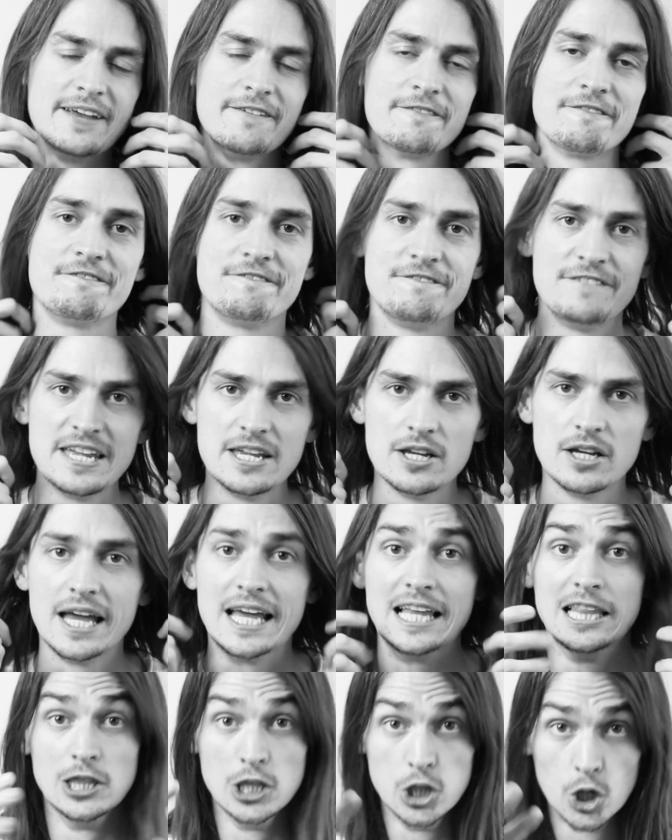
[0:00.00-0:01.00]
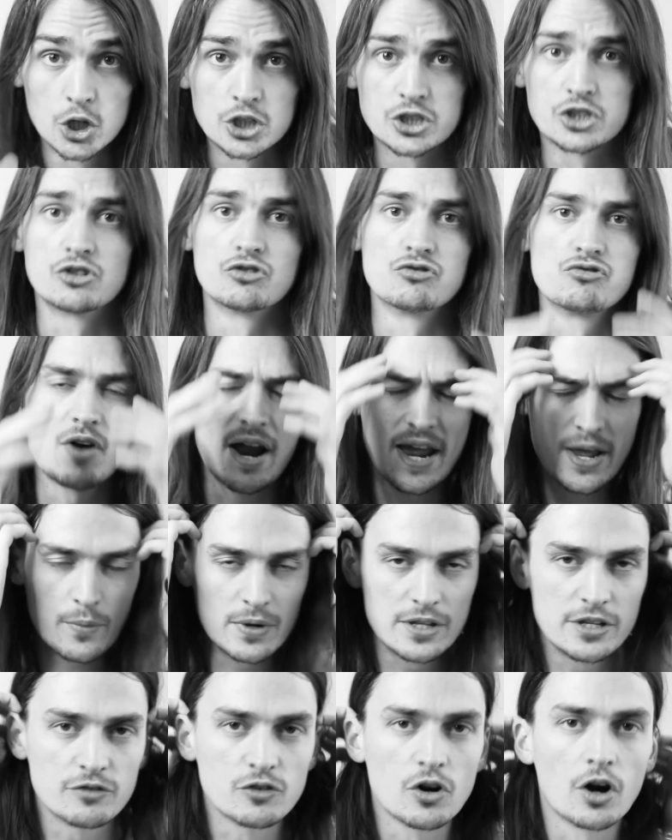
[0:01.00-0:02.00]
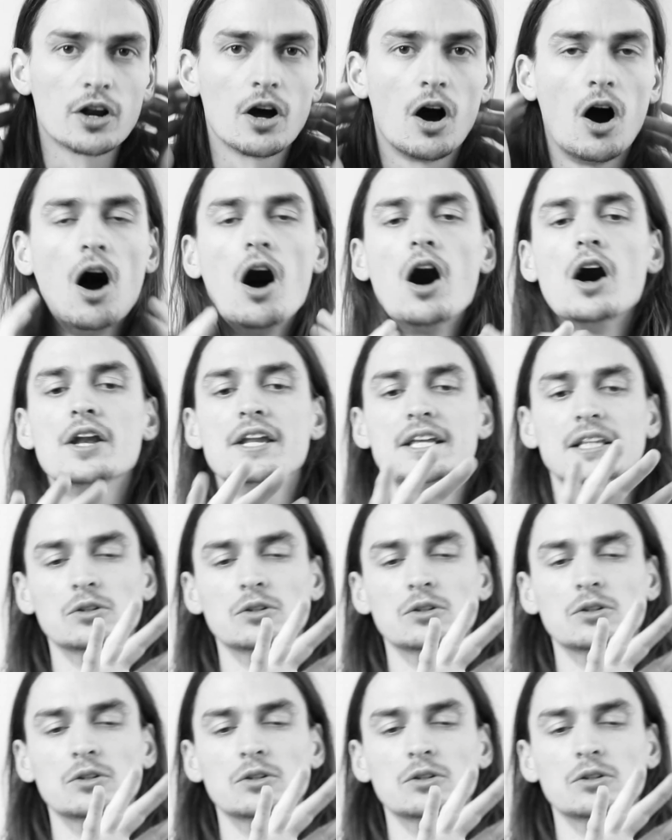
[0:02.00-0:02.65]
it looks great when you've got it on,